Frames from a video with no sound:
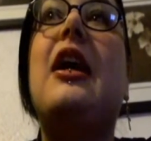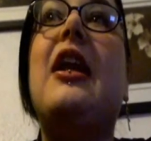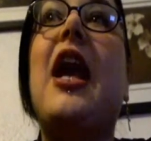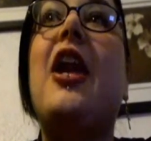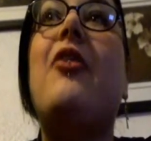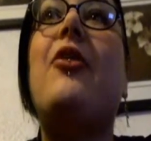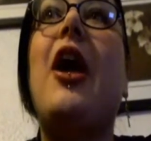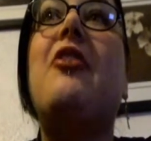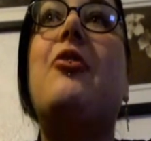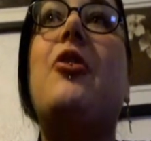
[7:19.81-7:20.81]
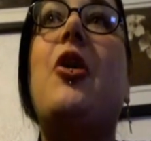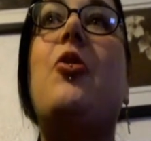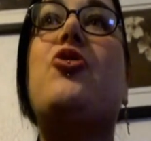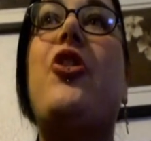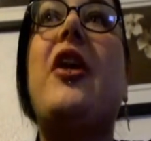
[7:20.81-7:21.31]
I don't
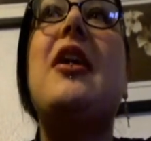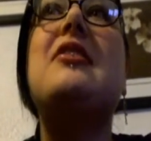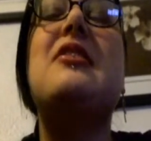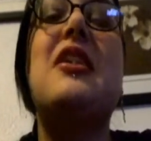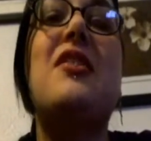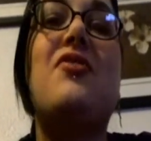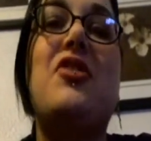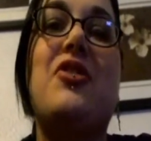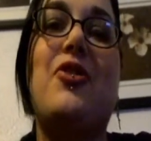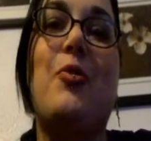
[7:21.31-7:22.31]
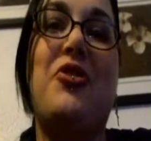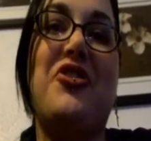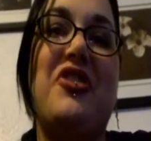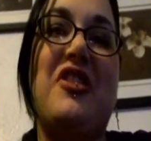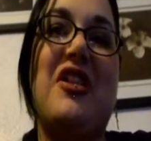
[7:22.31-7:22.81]
know, try not to take everything so
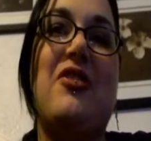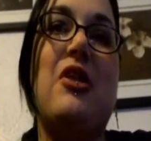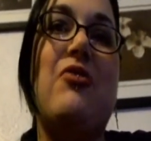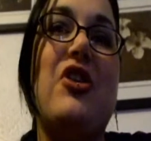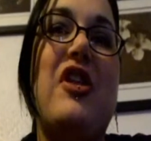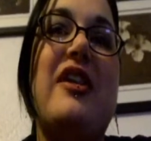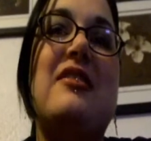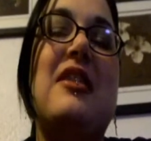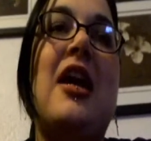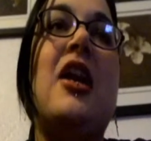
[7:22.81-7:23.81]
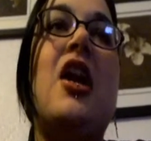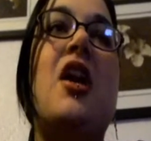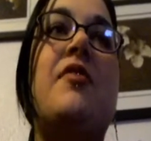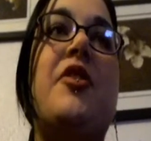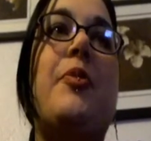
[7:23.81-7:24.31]
personally, and then realize that
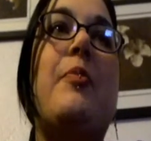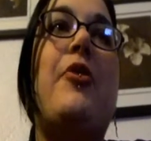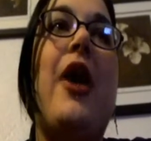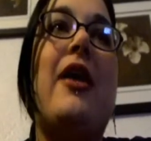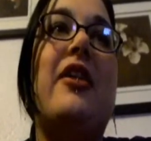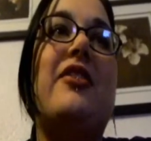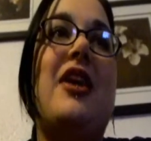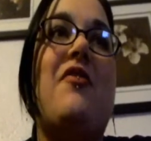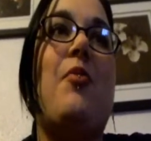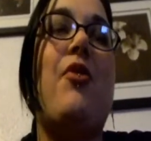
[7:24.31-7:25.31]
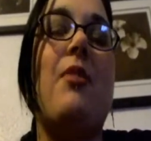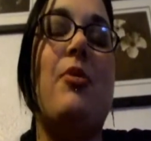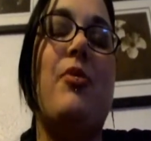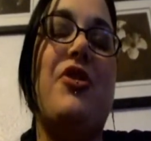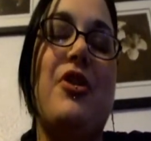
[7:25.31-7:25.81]
if these people act like they have a
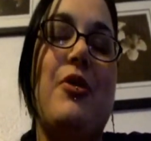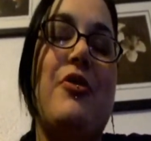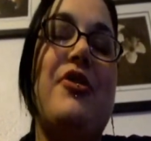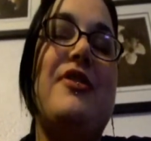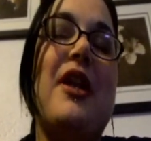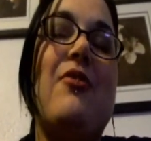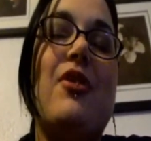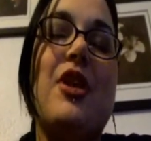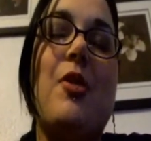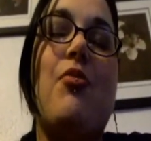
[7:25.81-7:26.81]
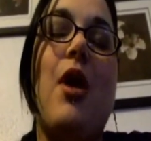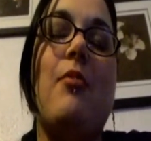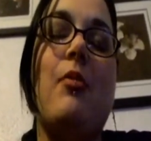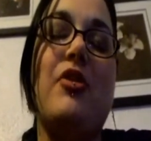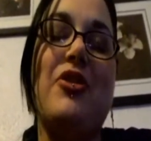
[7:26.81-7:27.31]
problem with you, that's not really a
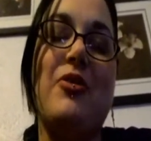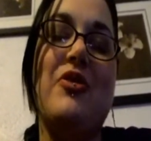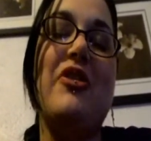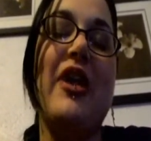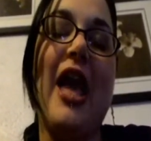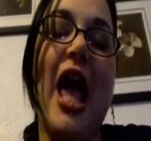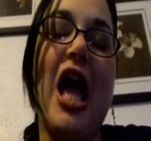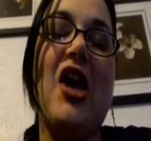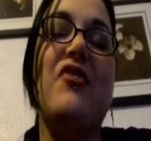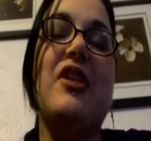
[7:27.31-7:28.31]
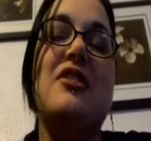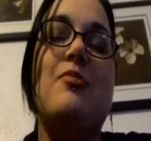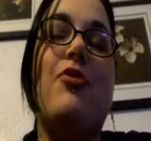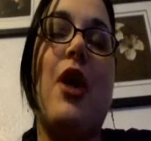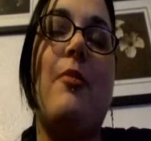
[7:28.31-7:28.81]
problem with you that they have. It's
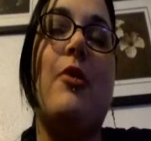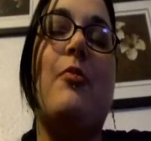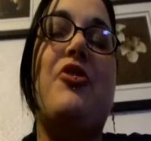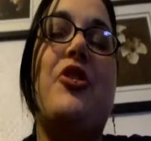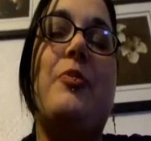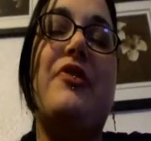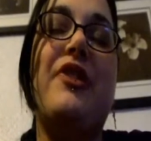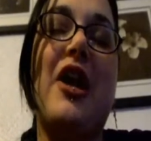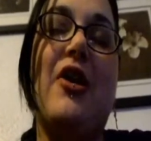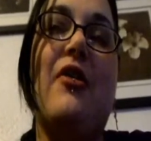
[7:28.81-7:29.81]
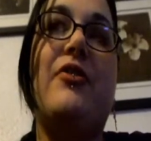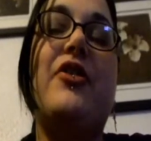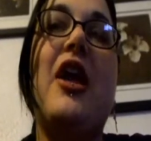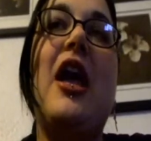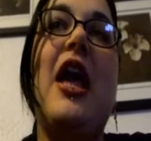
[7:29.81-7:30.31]
a problem with
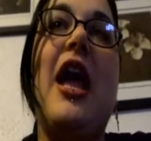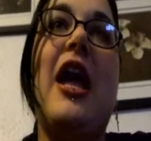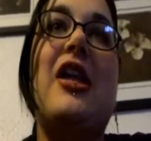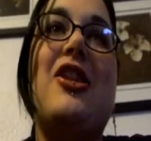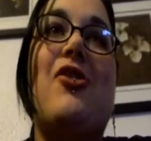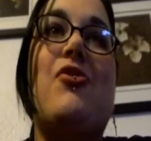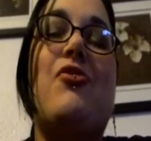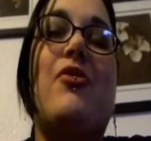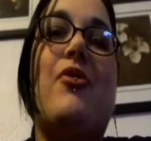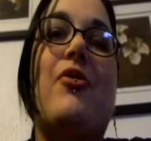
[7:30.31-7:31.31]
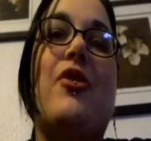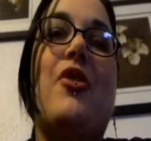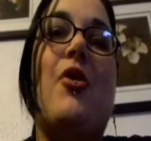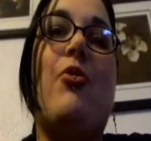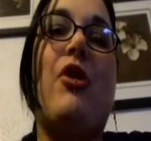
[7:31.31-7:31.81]
themselves, and they're,
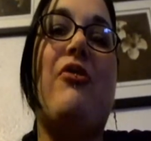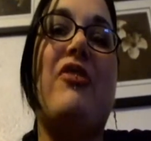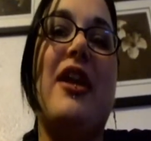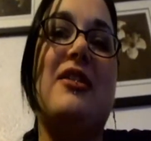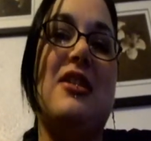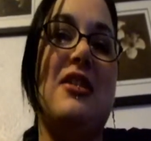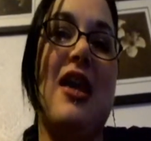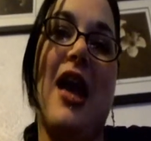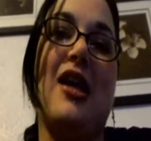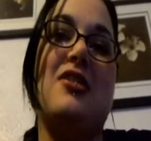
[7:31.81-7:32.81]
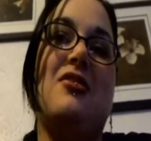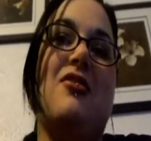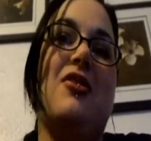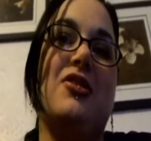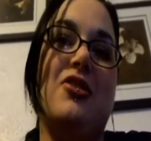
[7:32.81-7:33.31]
you know, reflecting that
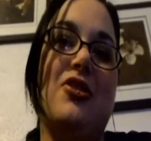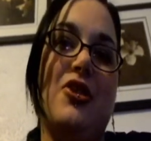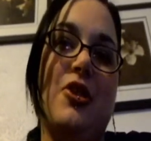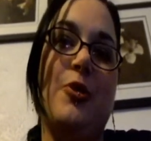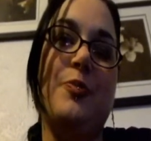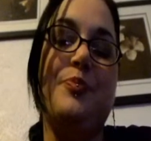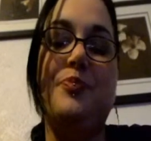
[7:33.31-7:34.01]
onto you.